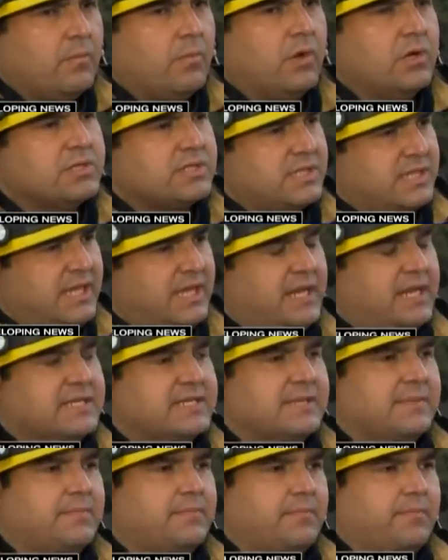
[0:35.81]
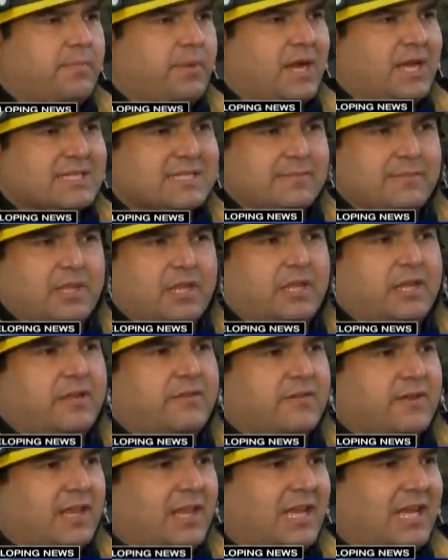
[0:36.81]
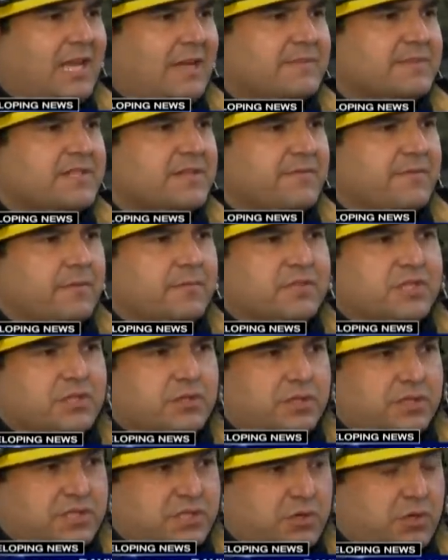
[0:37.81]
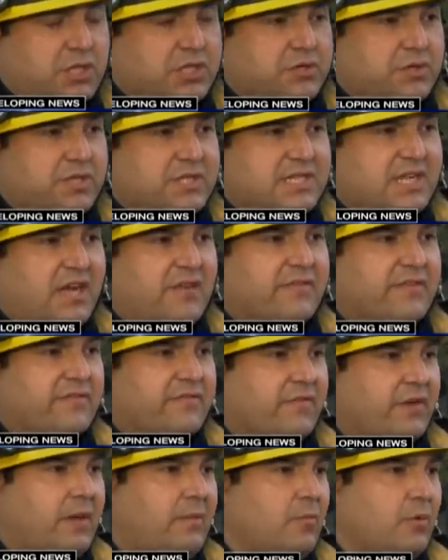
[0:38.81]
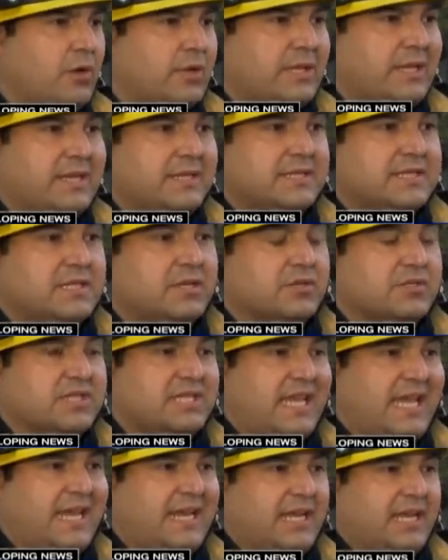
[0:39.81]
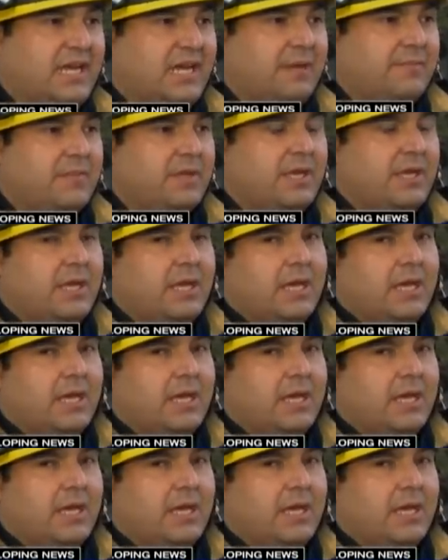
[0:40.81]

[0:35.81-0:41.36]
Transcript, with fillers: Mostly it is a possibility of collapse from the structure itself, the framework that is still standing up.